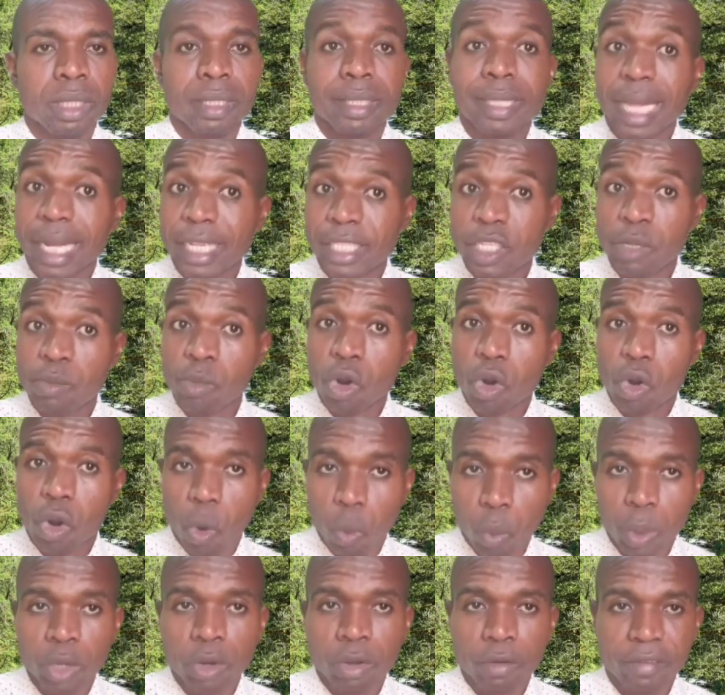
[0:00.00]
that demon
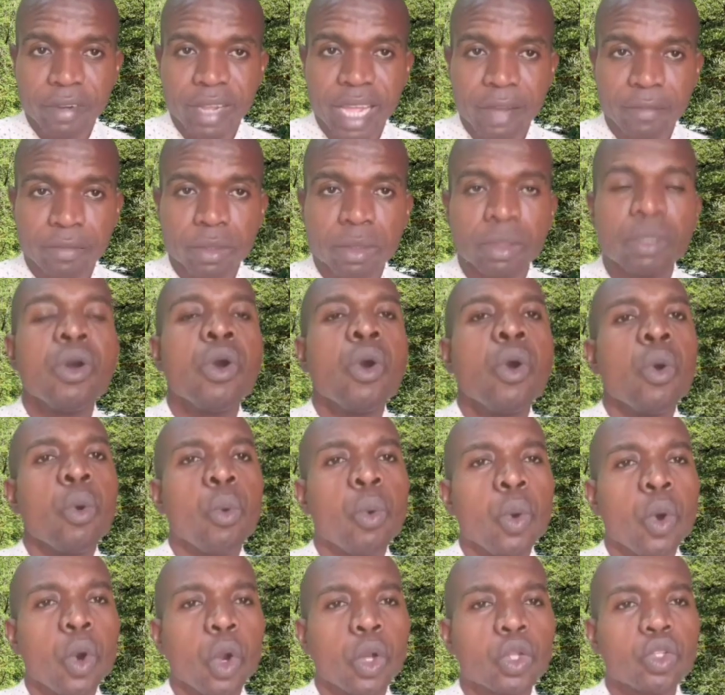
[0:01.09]
called Queen of Heaven.
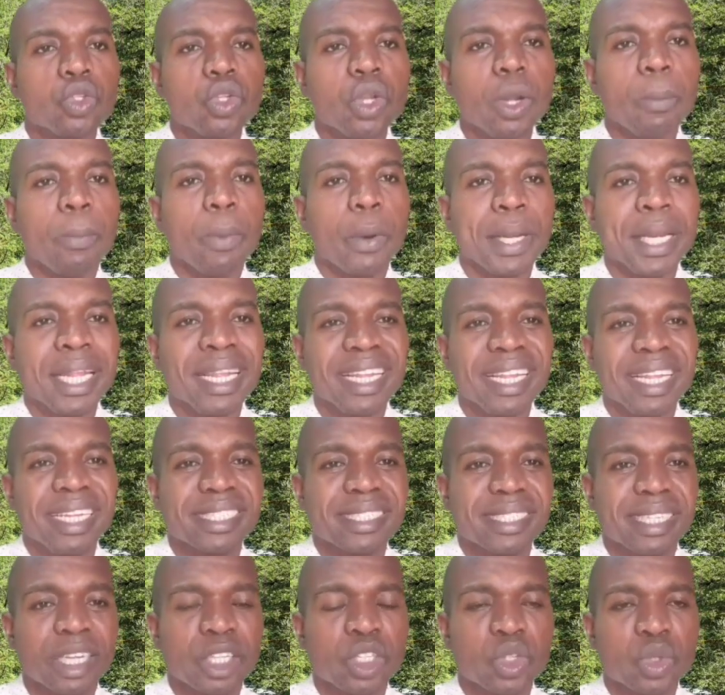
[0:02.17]
"We will continue burning
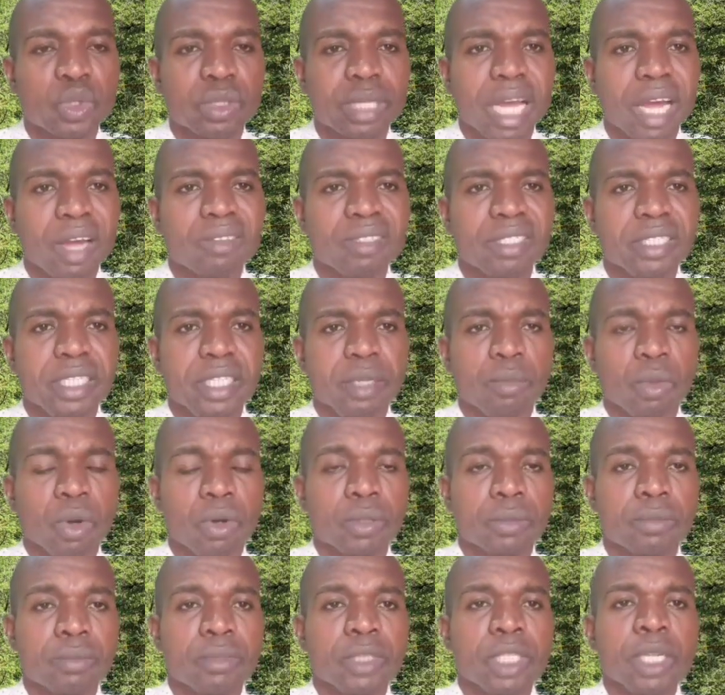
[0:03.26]
incense to that demon.